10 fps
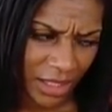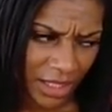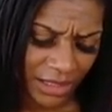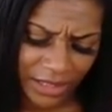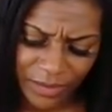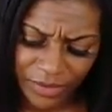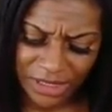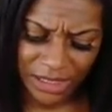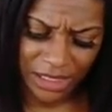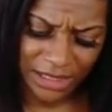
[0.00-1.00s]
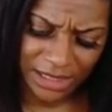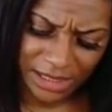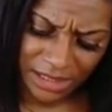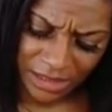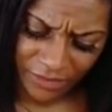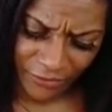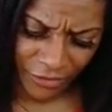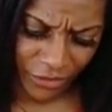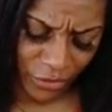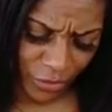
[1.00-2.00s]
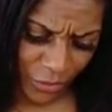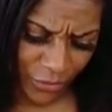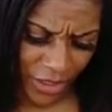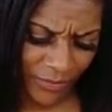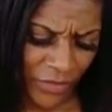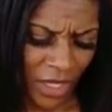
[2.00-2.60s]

Libra's extended for group three.